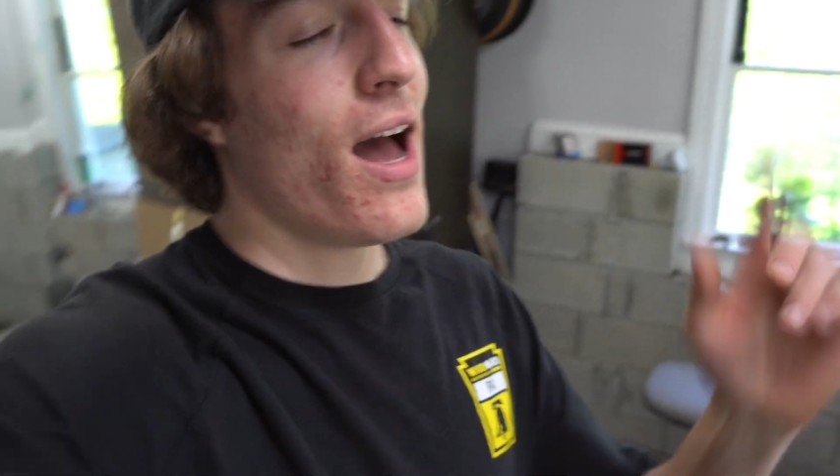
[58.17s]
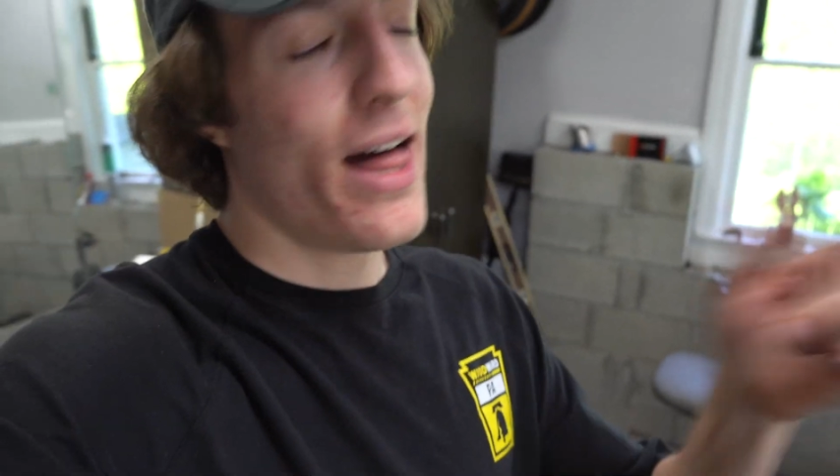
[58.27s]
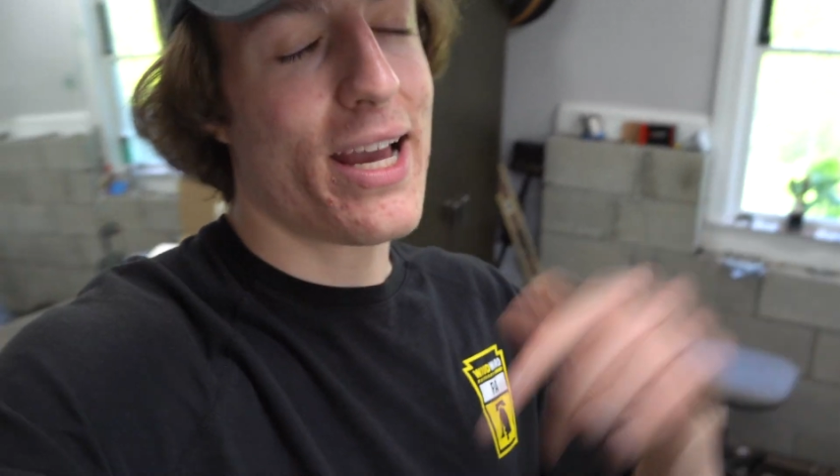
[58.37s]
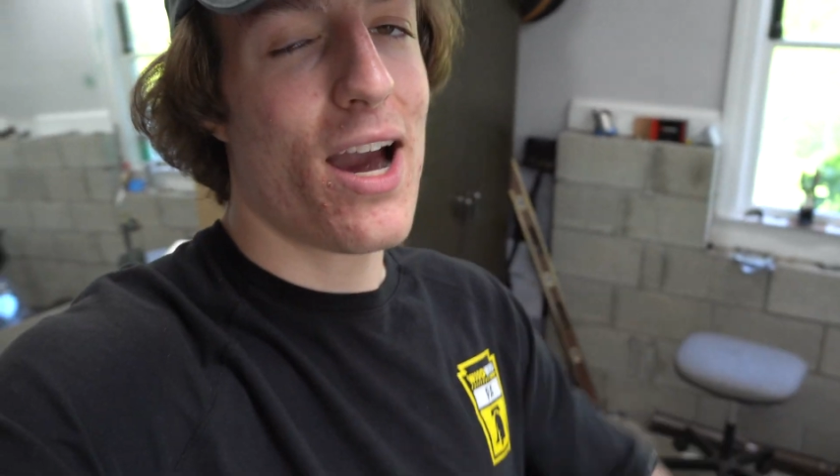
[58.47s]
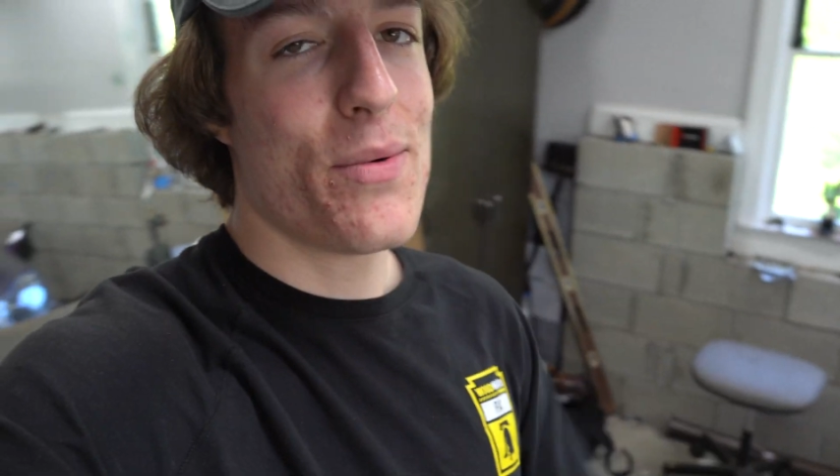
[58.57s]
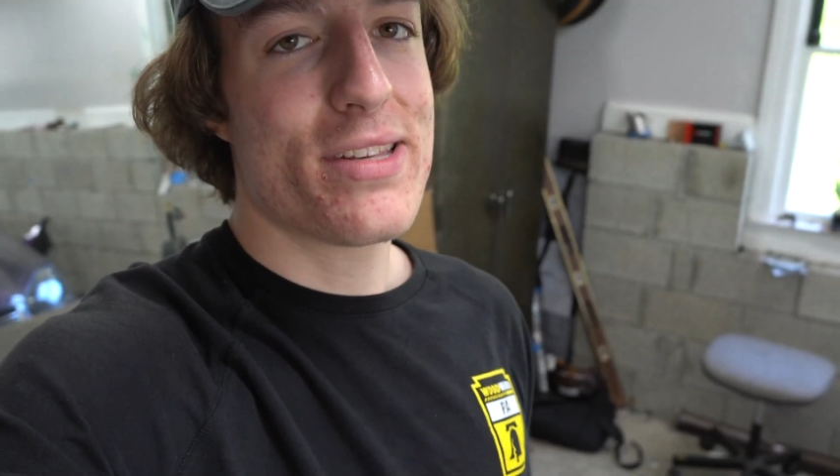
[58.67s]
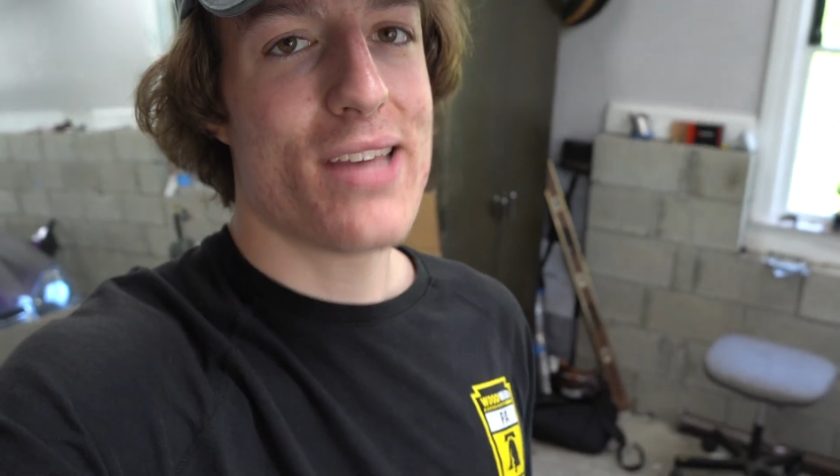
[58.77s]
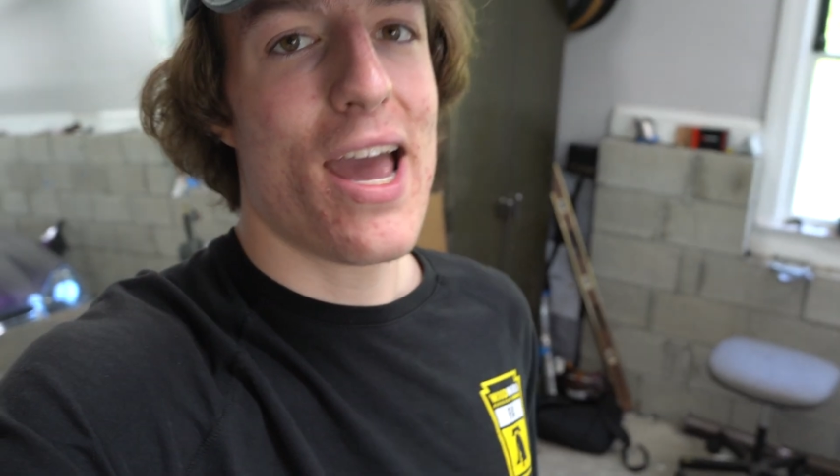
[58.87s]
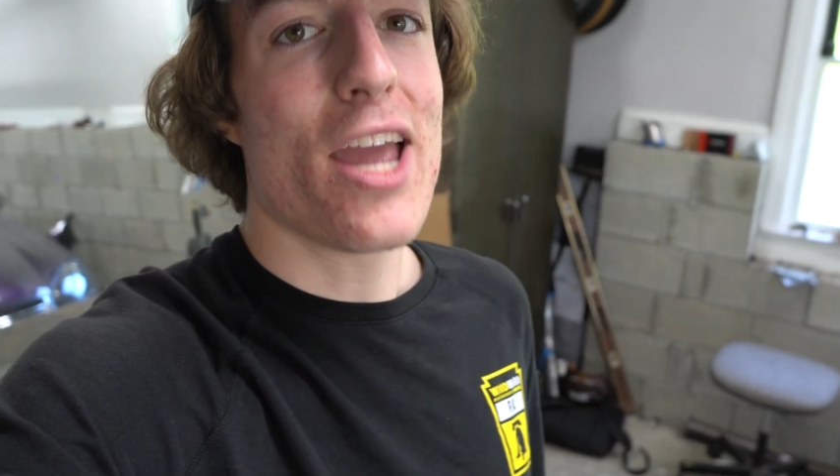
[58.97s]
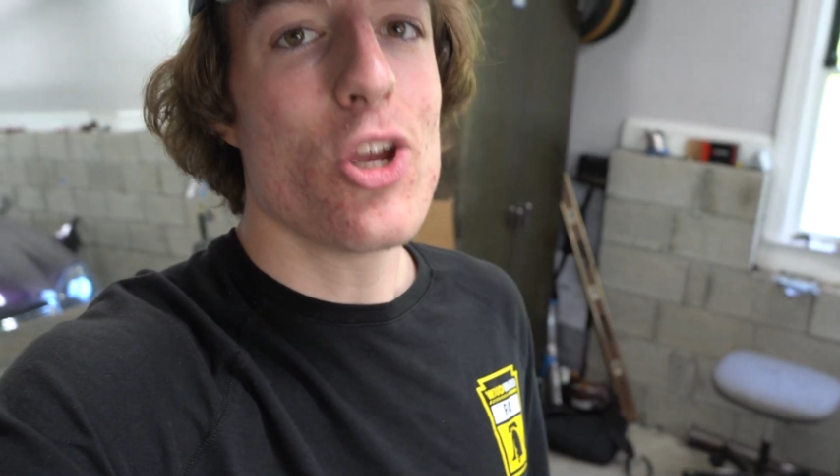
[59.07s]
like I always
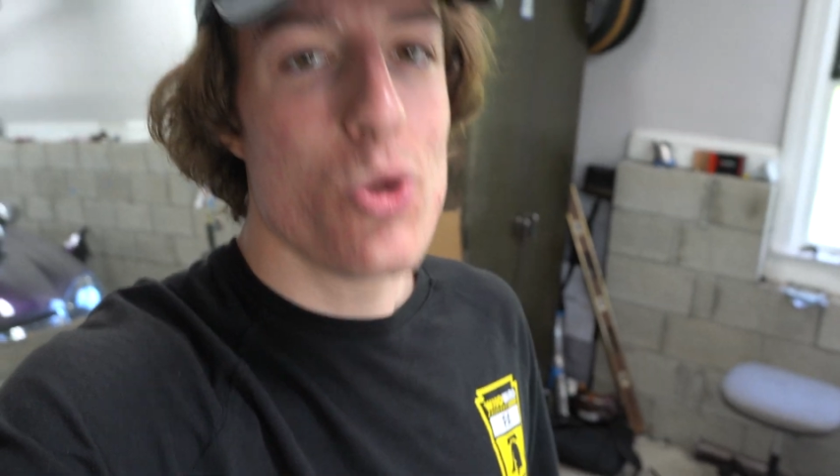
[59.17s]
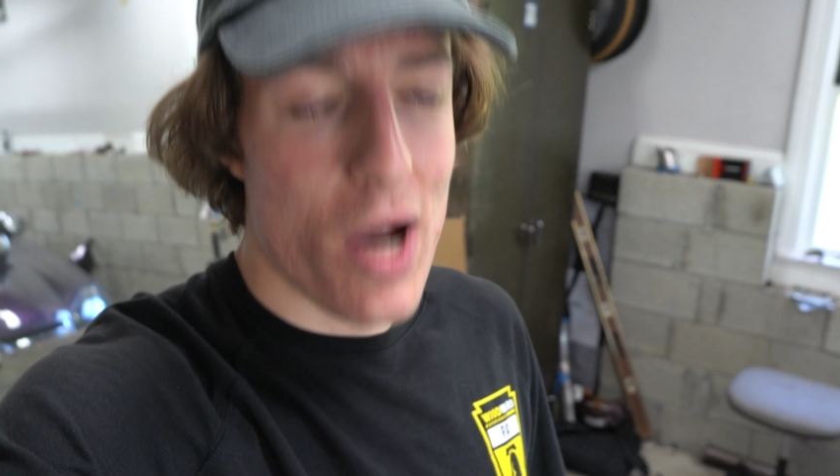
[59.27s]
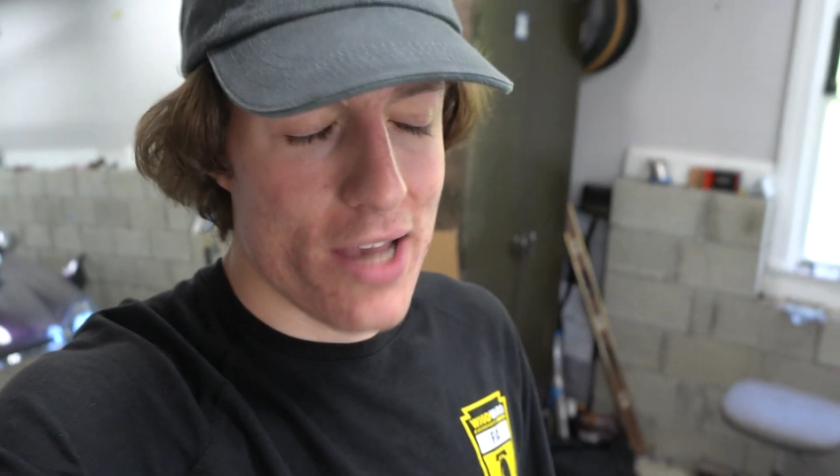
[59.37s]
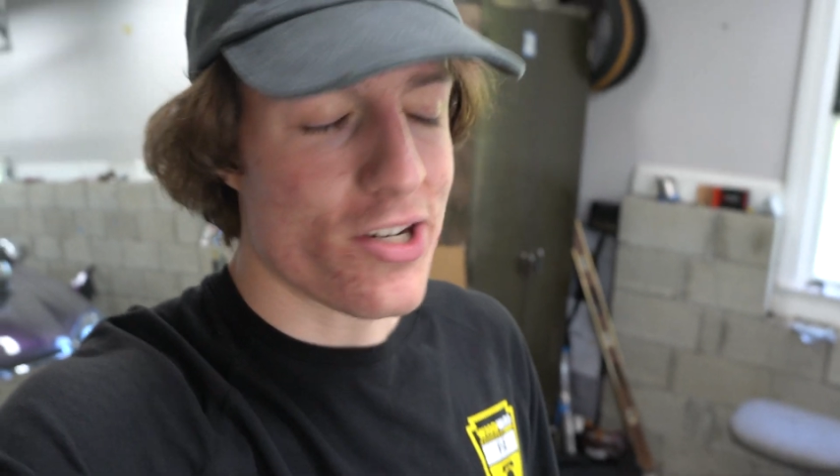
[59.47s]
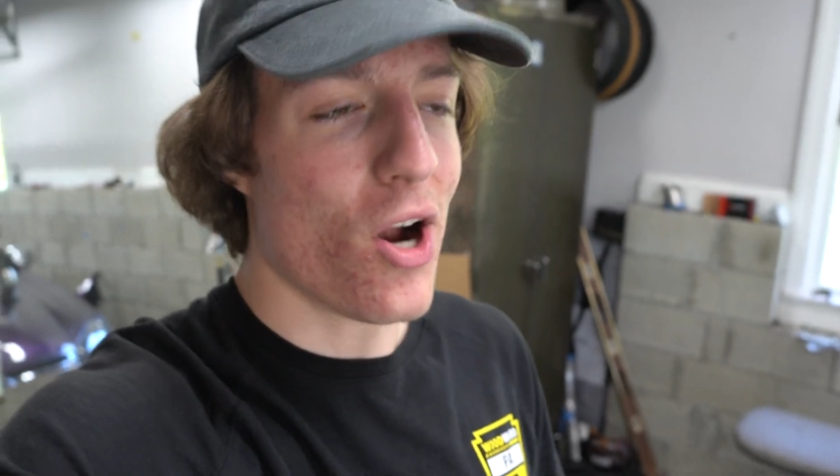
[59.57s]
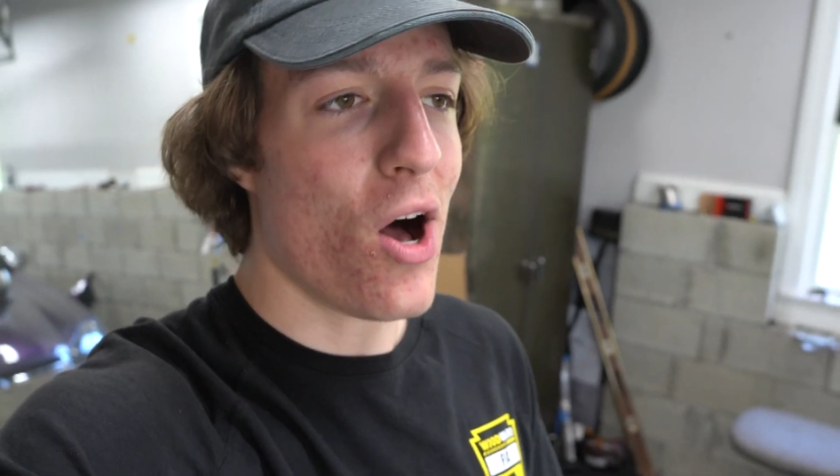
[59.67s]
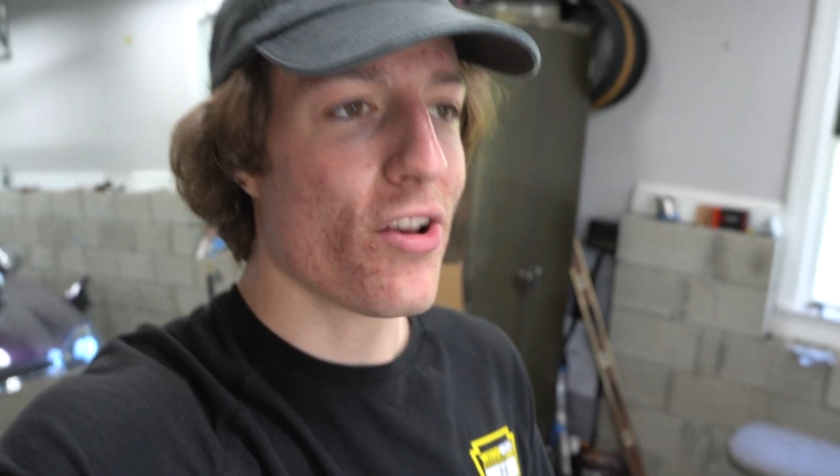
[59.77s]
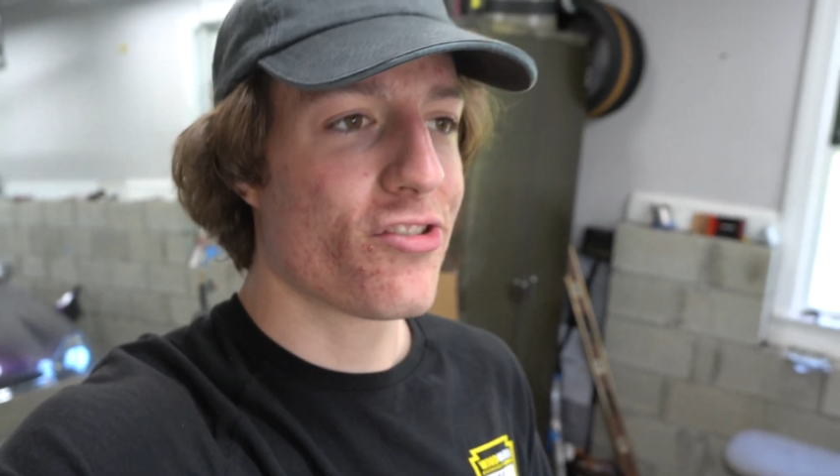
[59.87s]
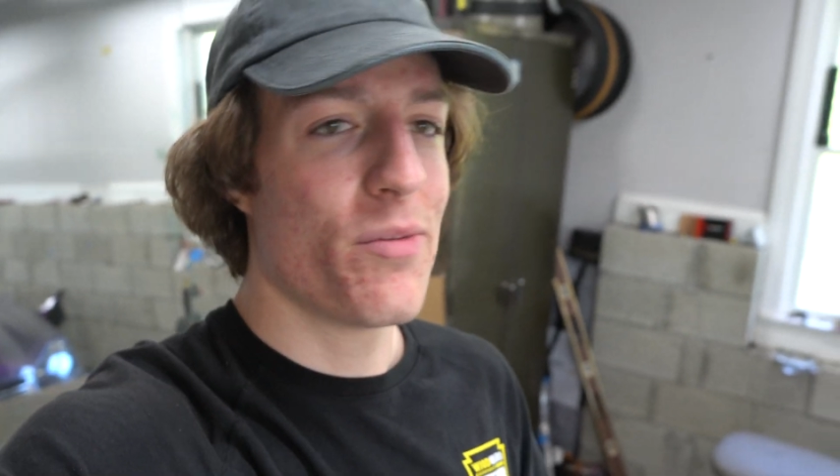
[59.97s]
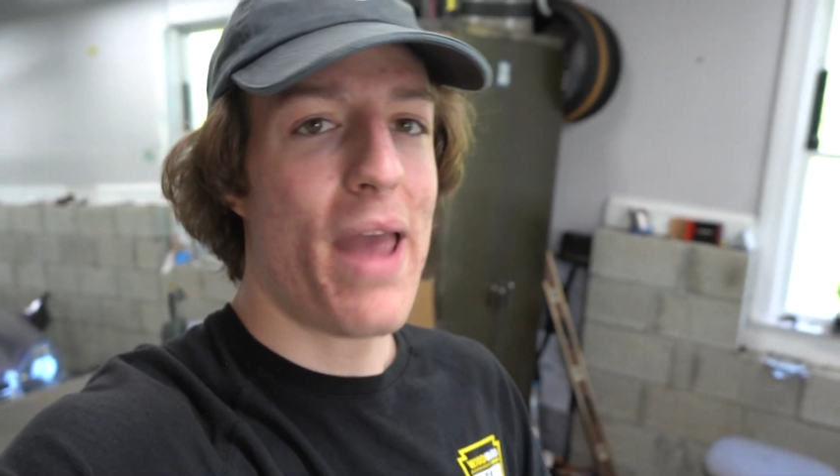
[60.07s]
say, you guys are awesome.